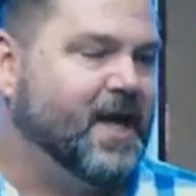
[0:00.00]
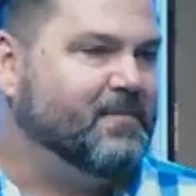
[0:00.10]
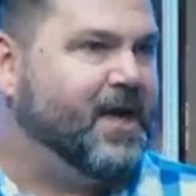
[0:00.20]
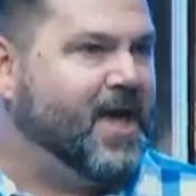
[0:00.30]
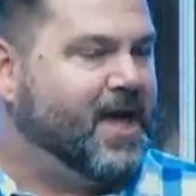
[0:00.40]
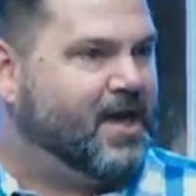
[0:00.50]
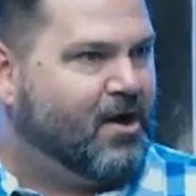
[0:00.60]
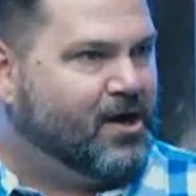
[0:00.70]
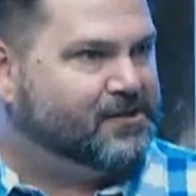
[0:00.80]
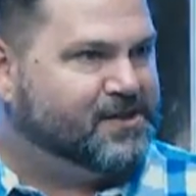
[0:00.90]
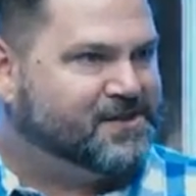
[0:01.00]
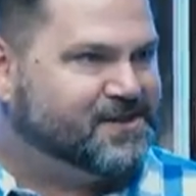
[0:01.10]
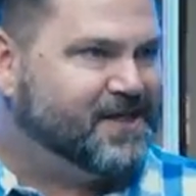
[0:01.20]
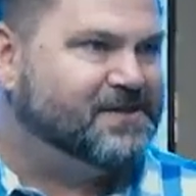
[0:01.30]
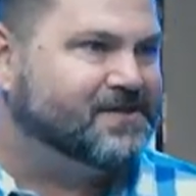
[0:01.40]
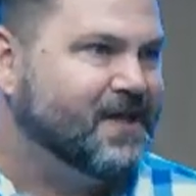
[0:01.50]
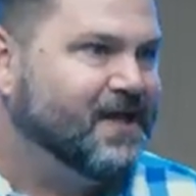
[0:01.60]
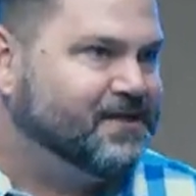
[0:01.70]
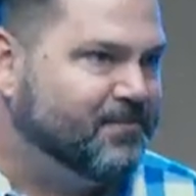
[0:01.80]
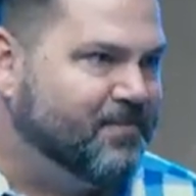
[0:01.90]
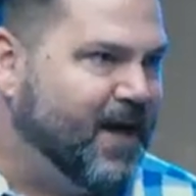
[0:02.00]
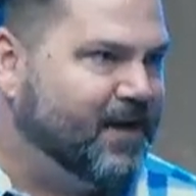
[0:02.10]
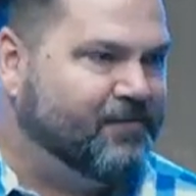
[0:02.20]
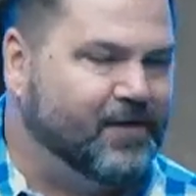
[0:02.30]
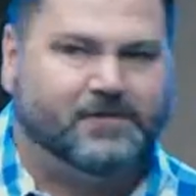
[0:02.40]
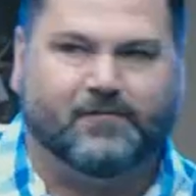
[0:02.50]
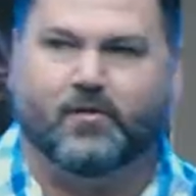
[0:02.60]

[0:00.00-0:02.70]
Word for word: He, he causes things to manifest for